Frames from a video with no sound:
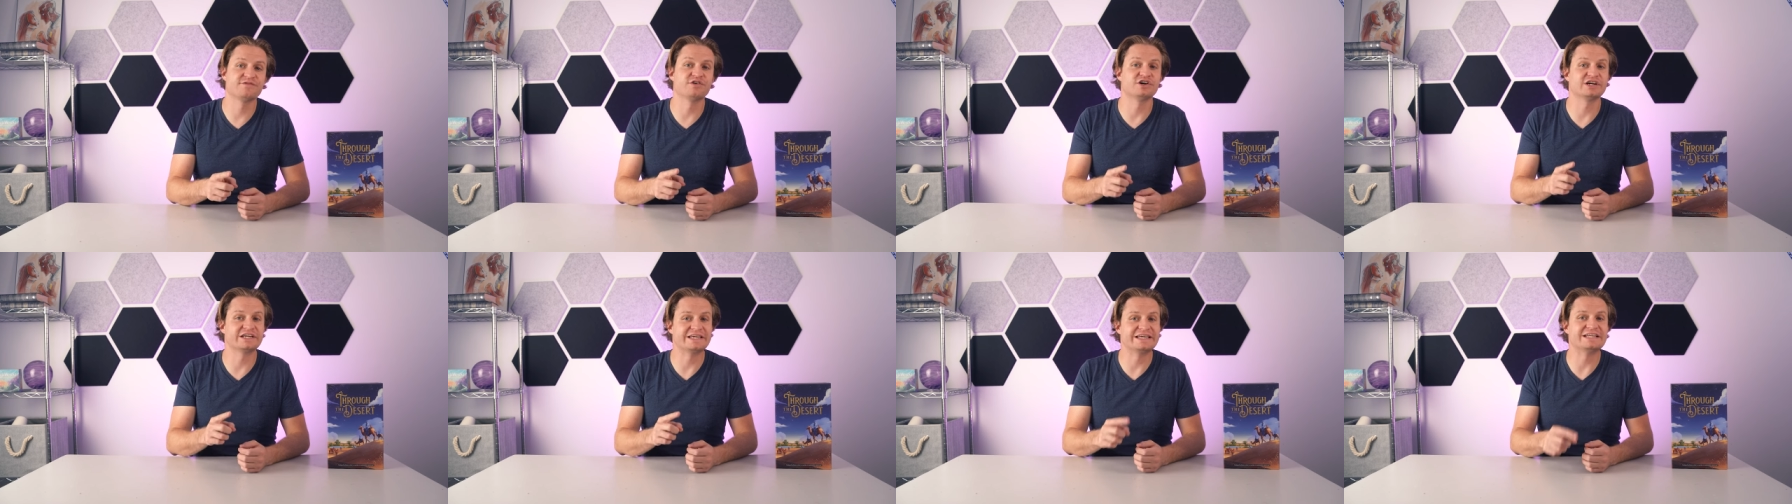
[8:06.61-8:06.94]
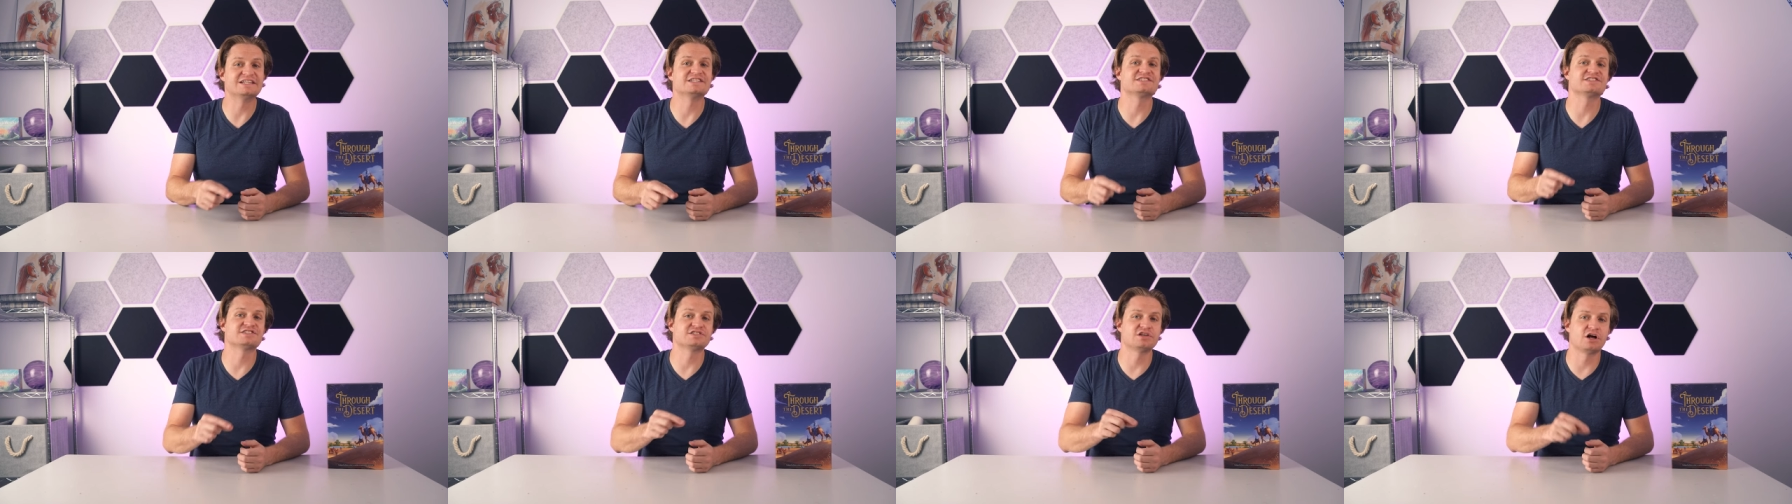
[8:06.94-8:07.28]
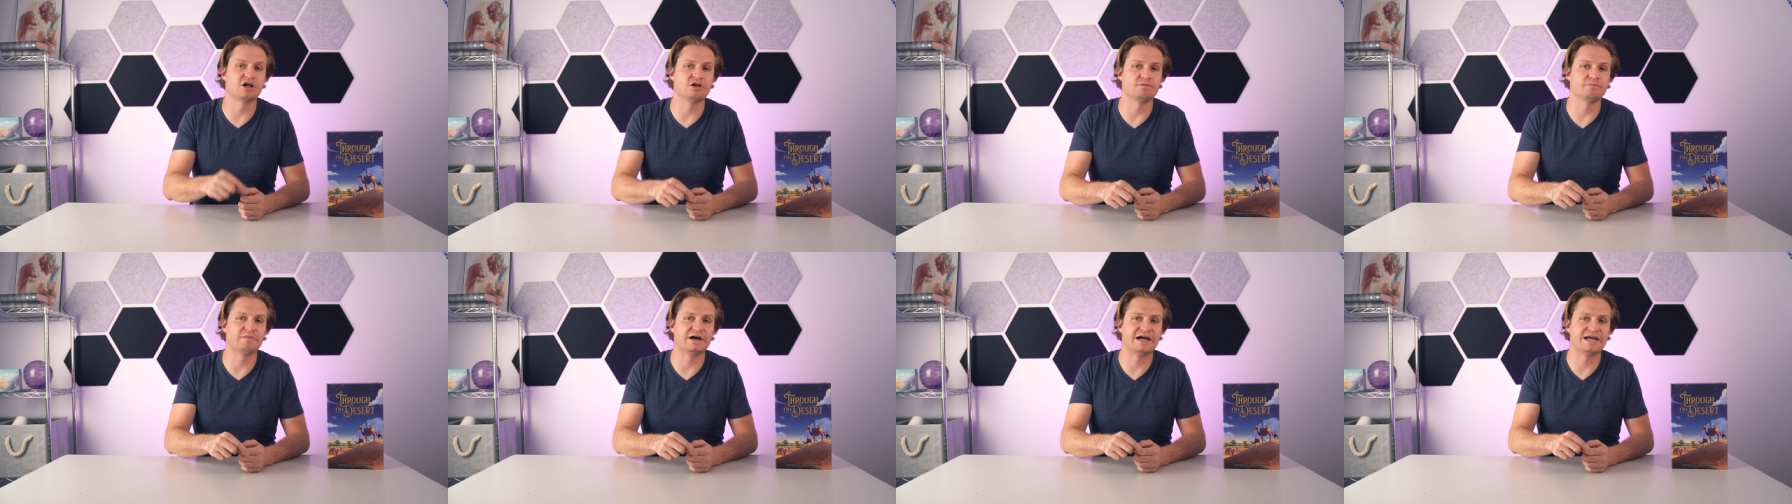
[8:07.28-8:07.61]
for each
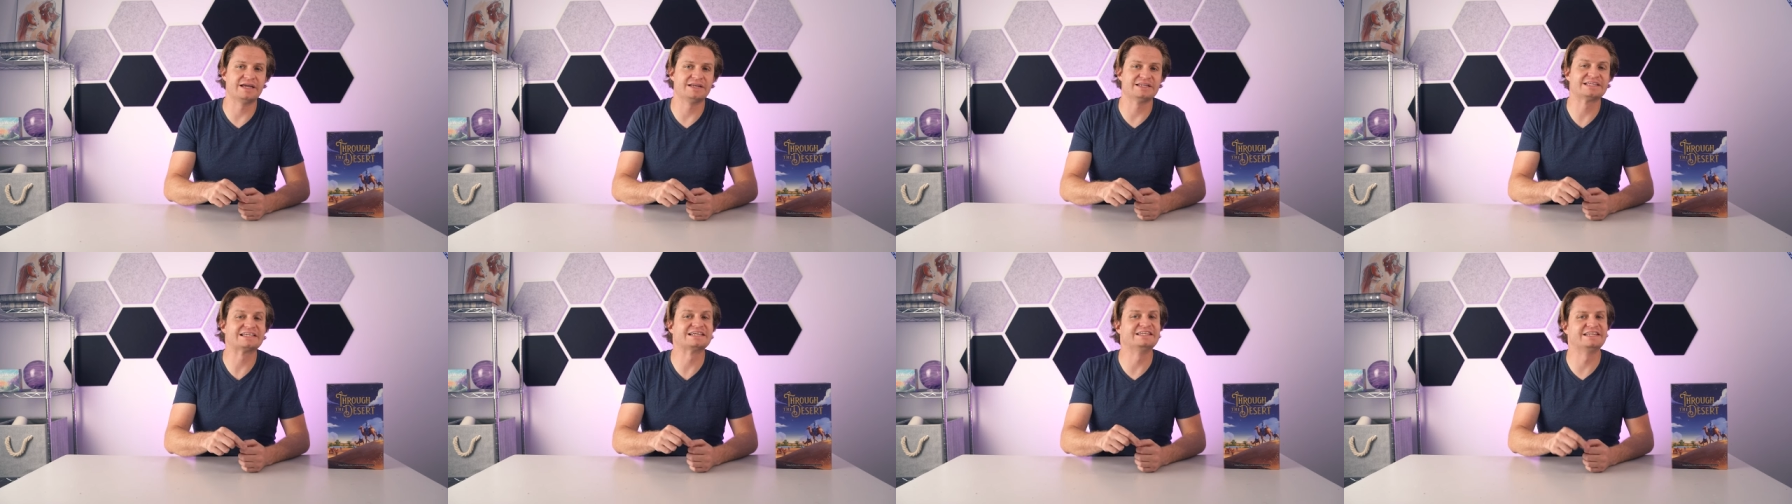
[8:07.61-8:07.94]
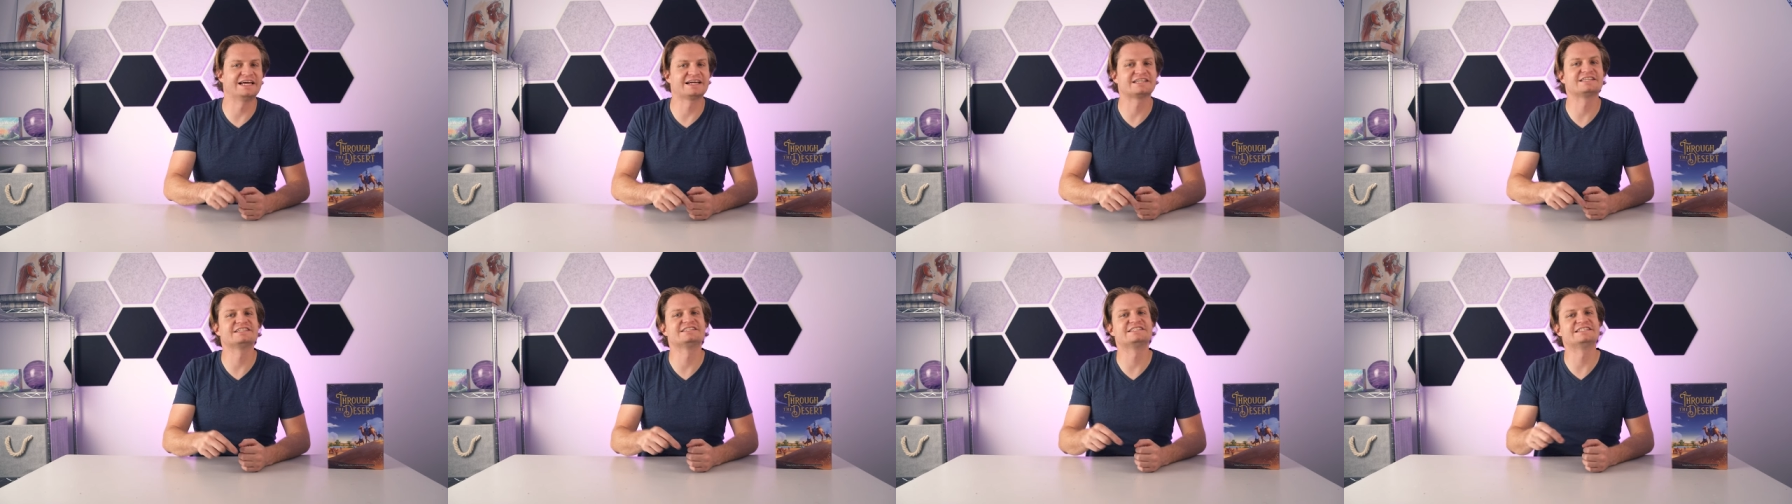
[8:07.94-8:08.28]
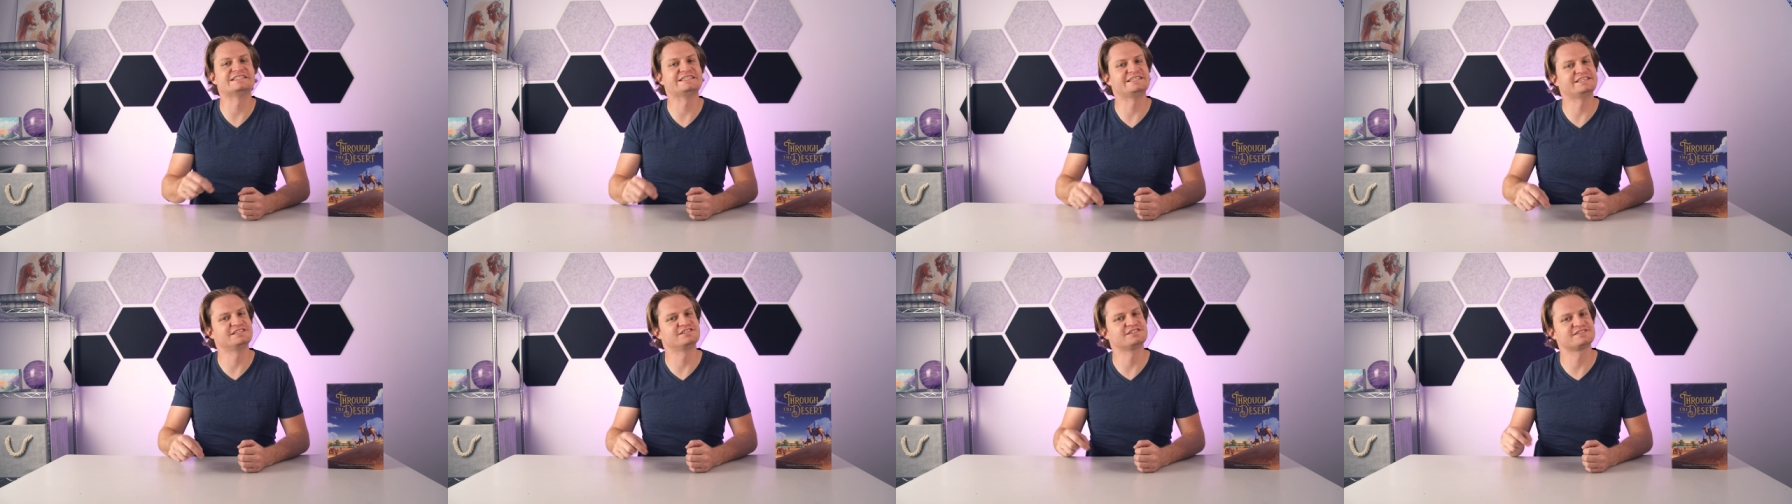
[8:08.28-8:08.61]
salt mine connected
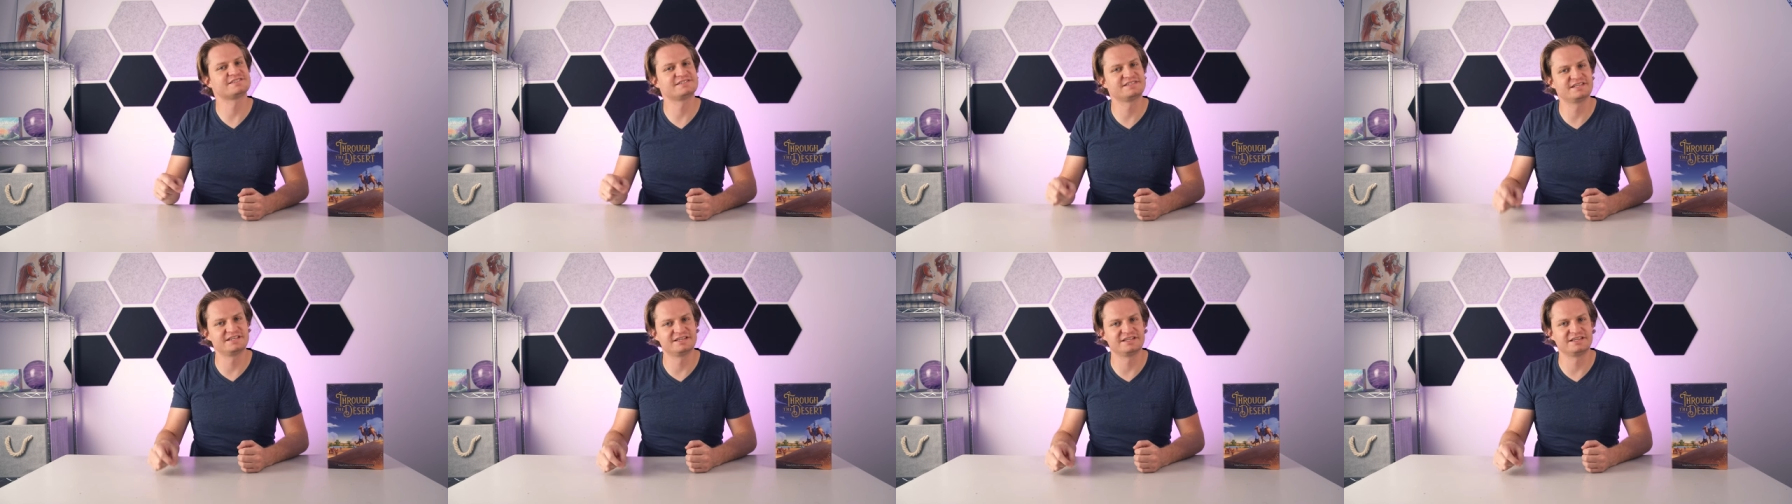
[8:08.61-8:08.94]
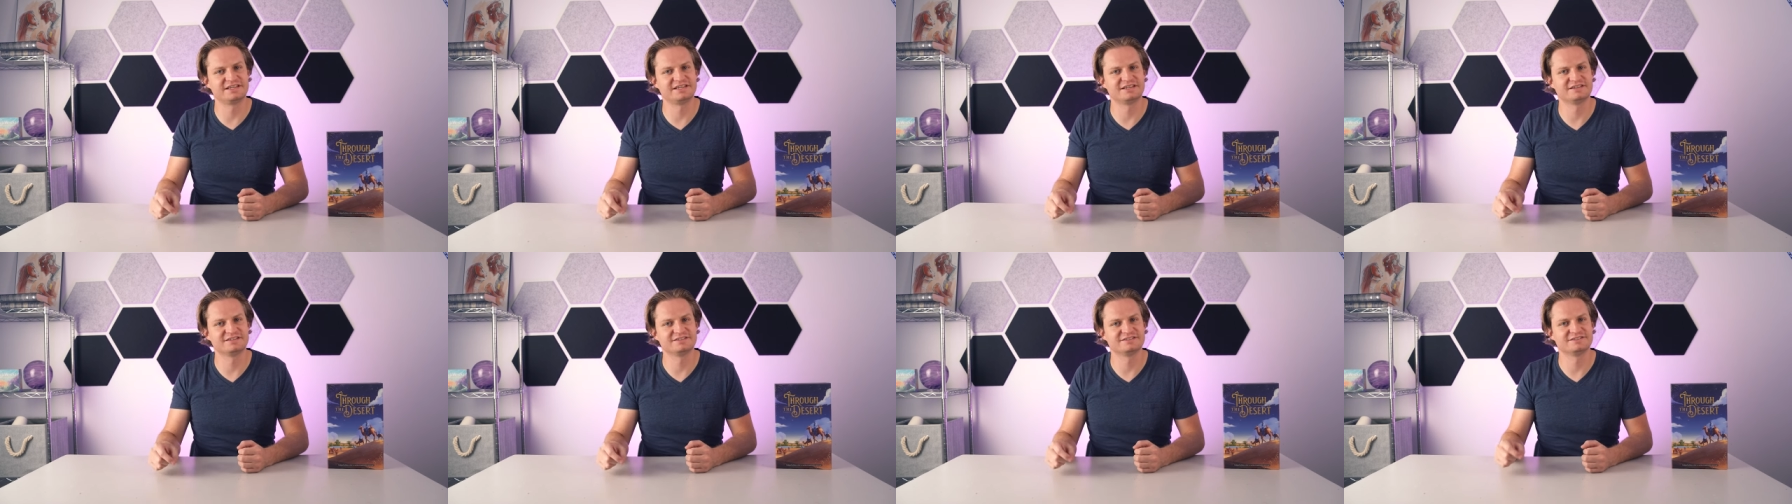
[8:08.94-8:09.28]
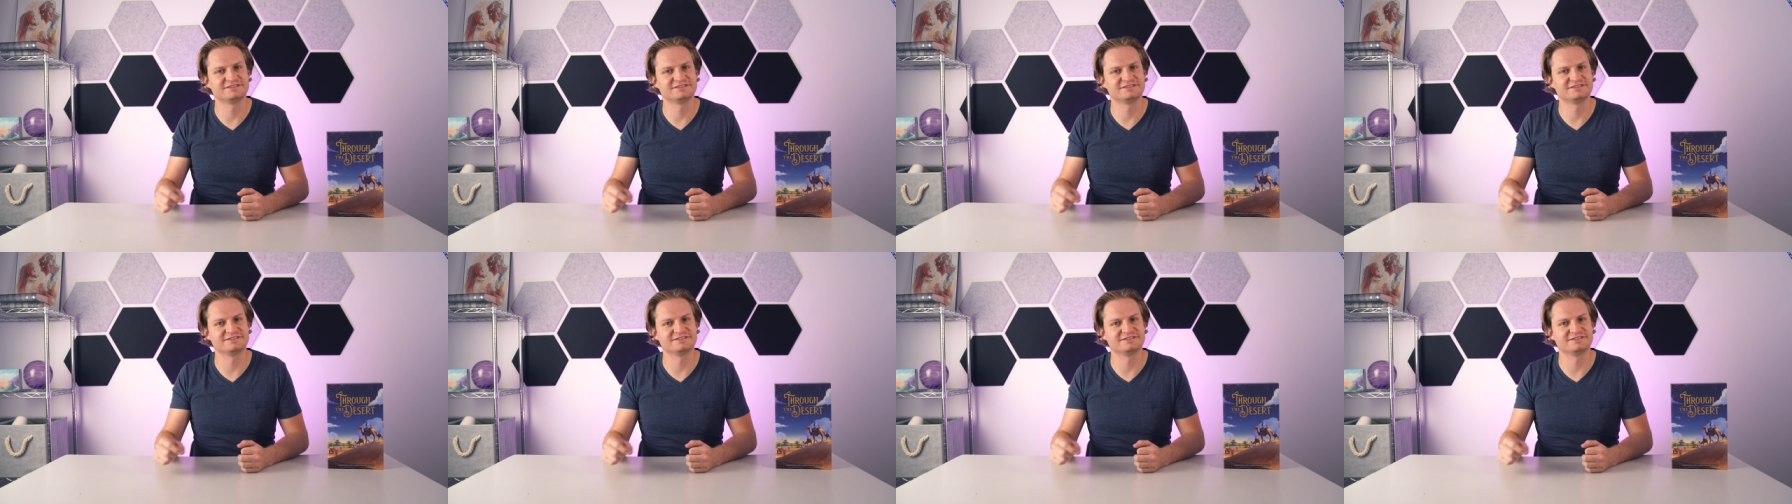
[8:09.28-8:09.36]
to each city.